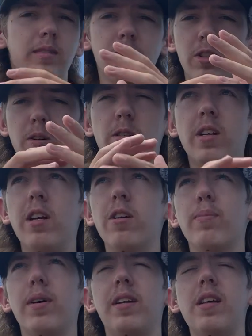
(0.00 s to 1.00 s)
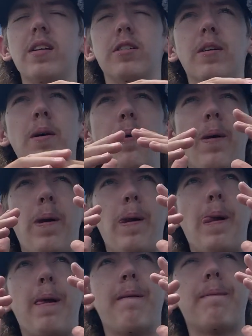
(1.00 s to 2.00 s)
It's hard to hear, but it is.
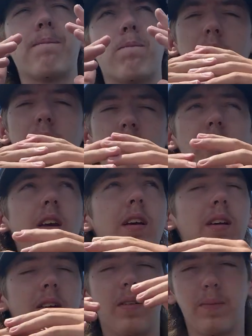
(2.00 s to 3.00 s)
Think,